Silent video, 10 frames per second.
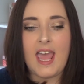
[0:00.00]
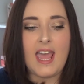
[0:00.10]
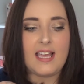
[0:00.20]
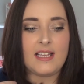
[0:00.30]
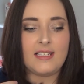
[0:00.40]

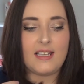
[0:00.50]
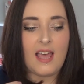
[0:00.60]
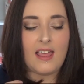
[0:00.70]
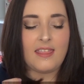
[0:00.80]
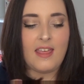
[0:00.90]
is
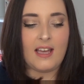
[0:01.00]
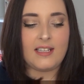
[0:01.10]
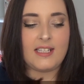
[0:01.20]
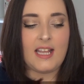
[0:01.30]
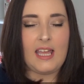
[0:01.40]

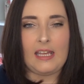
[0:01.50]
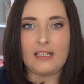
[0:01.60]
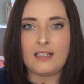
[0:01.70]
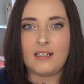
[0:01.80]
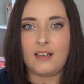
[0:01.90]
that
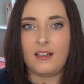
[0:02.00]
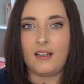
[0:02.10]
it,